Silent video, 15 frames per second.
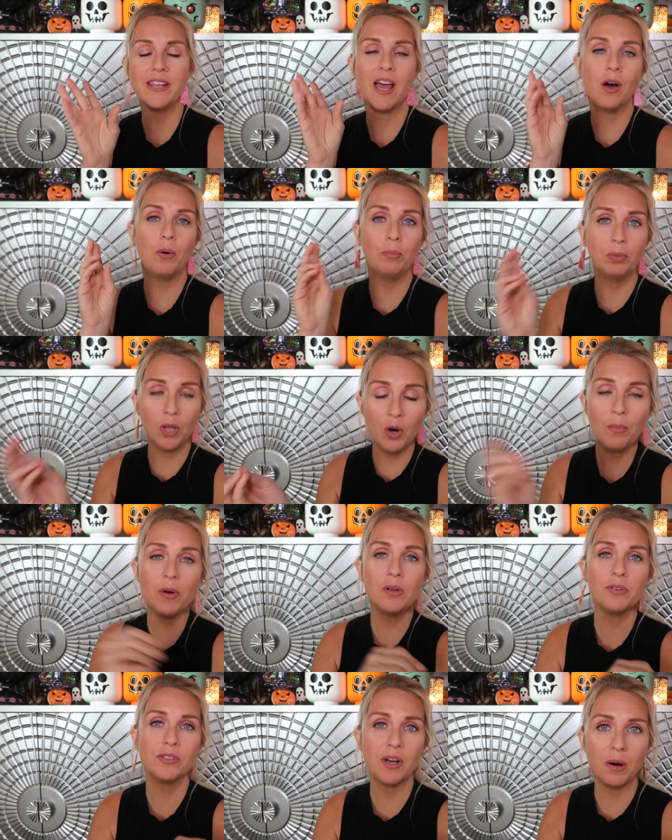Now blow
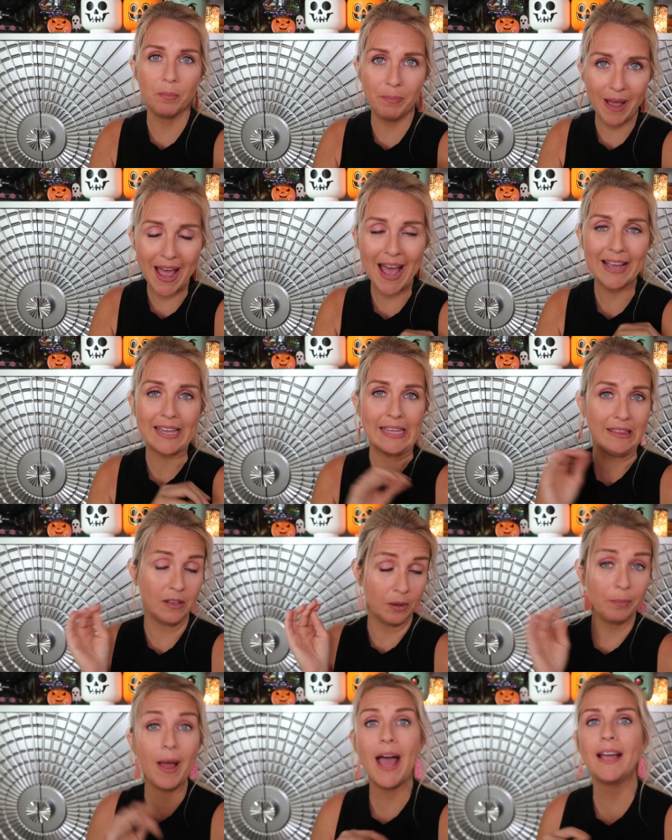molds are back, and
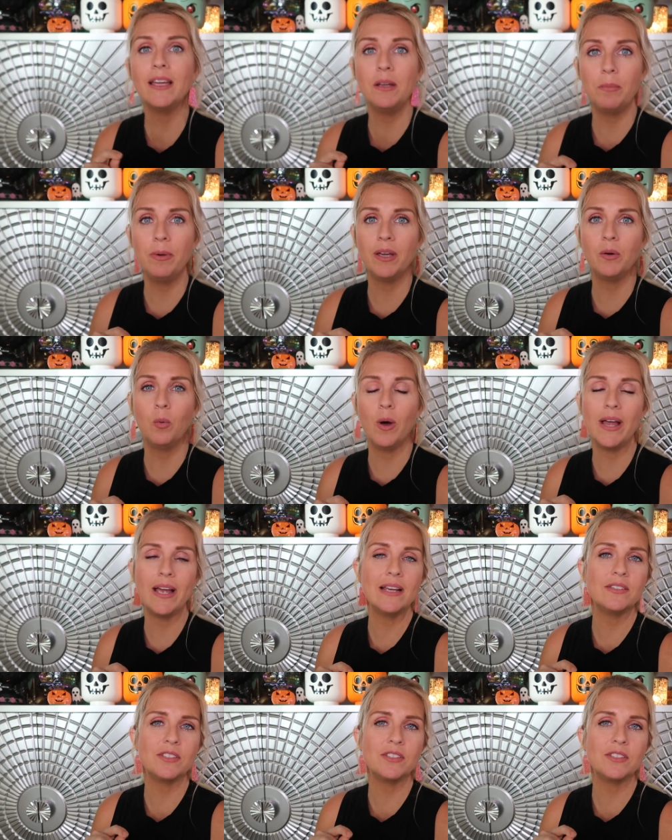they're back in a big way,